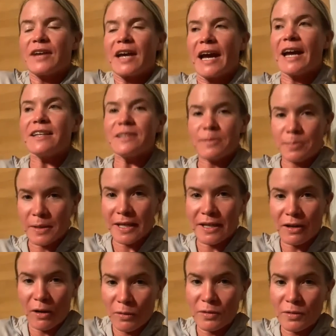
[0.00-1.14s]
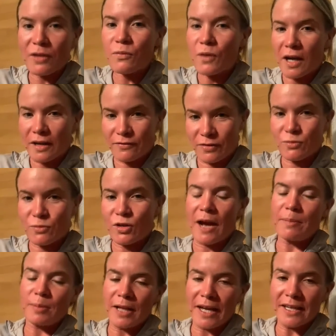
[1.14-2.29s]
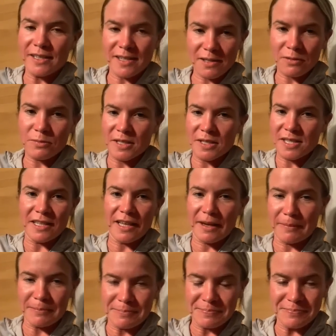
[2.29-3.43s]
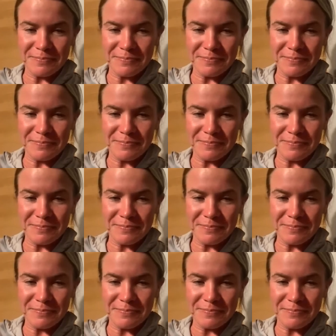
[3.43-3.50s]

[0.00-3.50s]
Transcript: had to pick only one from triplex, it would be Slim.